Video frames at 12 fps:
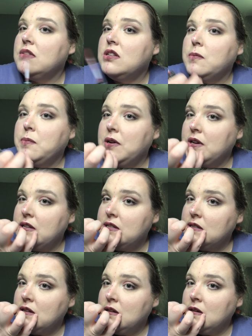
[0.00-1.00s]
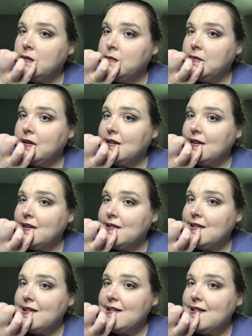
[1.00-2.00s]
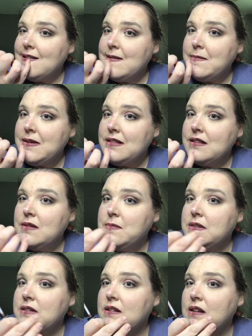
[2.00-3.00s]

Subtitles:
put some highlight on my lips.